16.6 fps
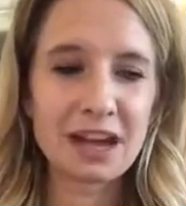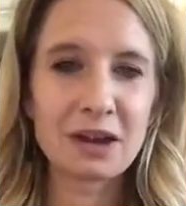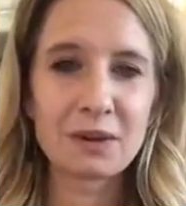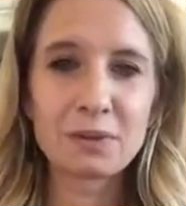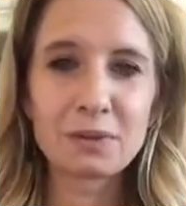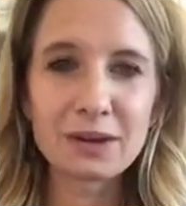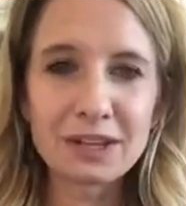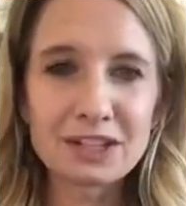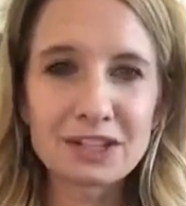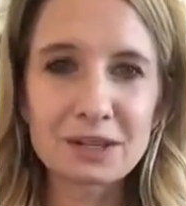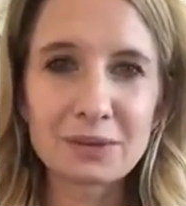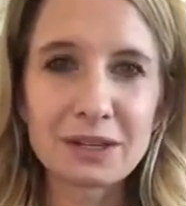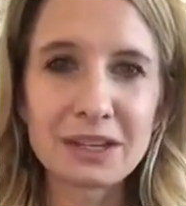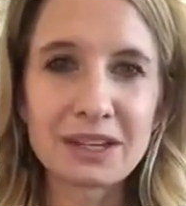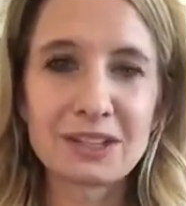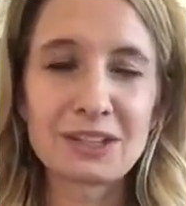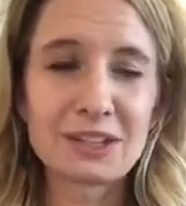I wish that
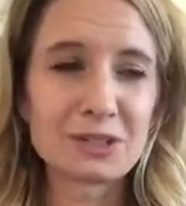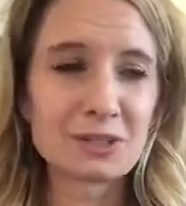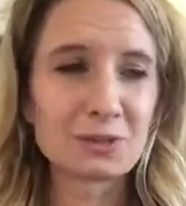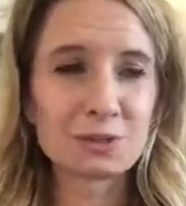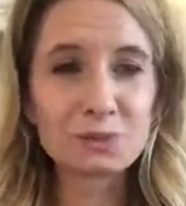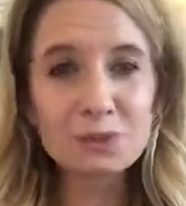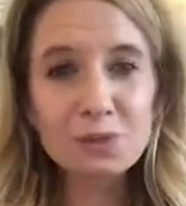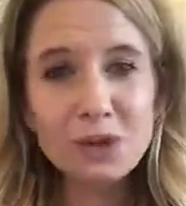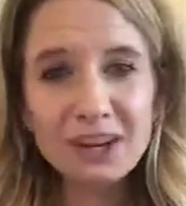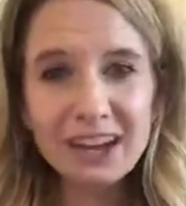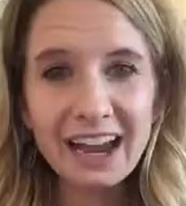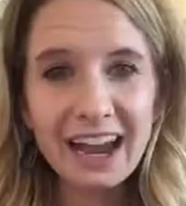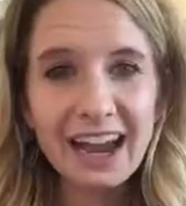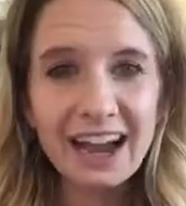we could just work